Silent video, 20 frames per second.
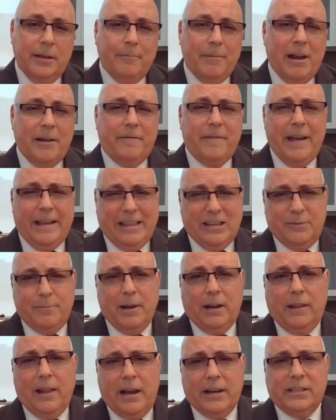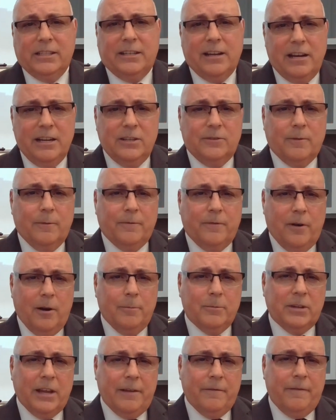Matter of fact, there's been a lot of studies from
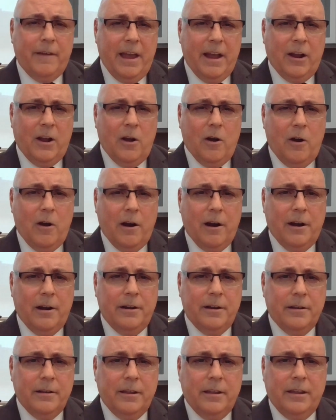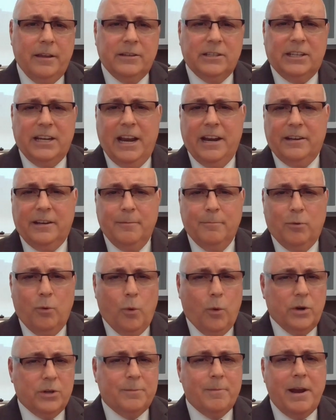firms like Vanguard, Standard and
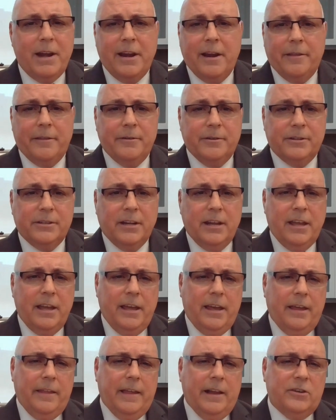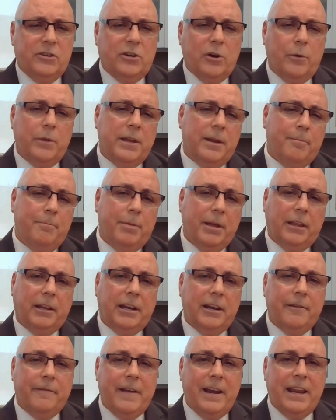Poor's, many others, that show the
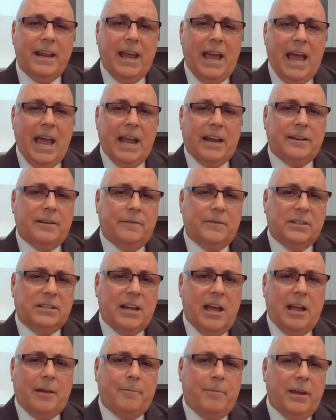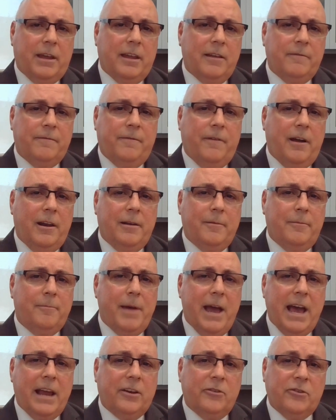ability of any active stock picking fund
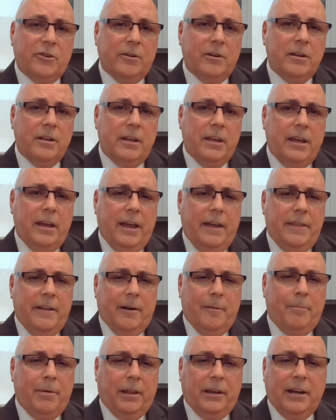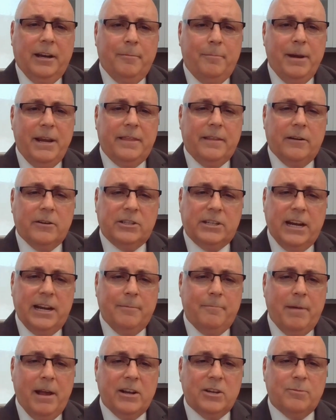manager and their ability to beat their
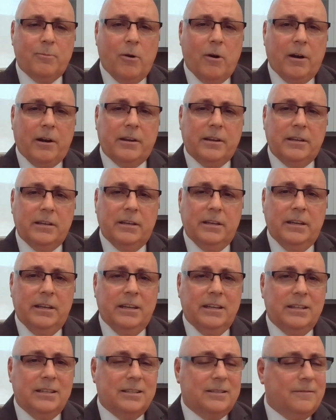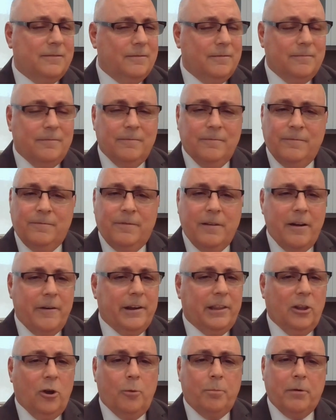stated benchmark is
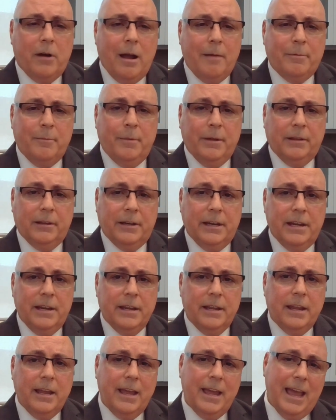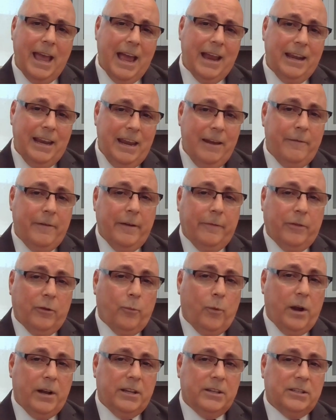very low probability. And even if the
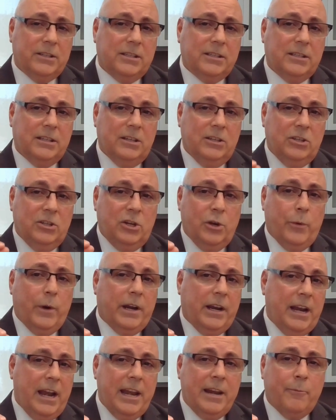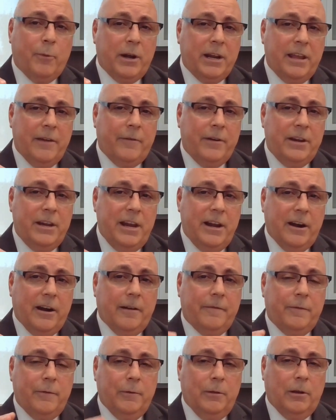ones do it in any one given
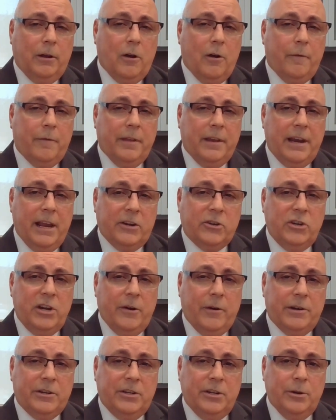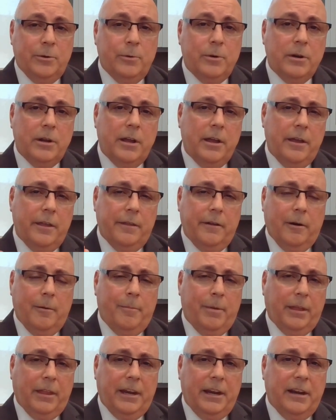year, if you look over the next year or two, their
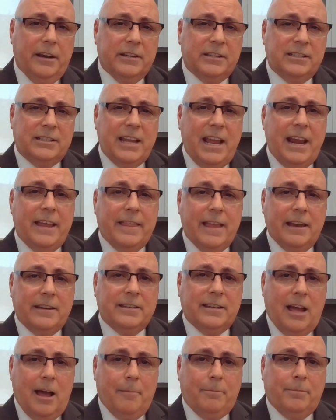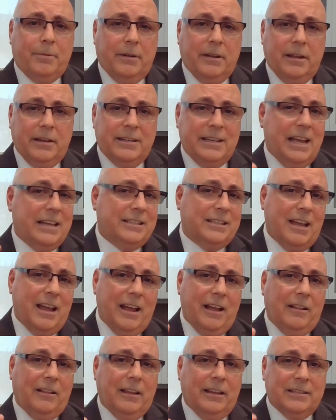ability to stay in that top
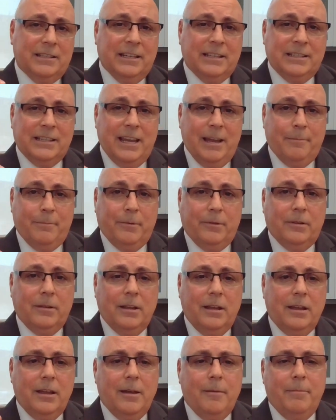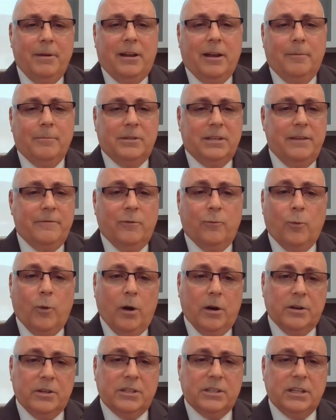decile, as an example, becomes even
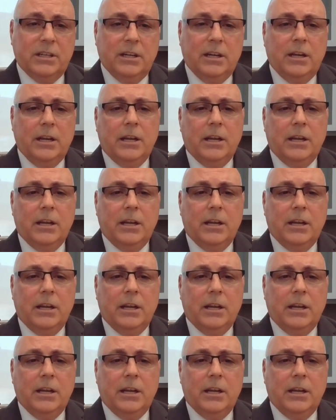worse.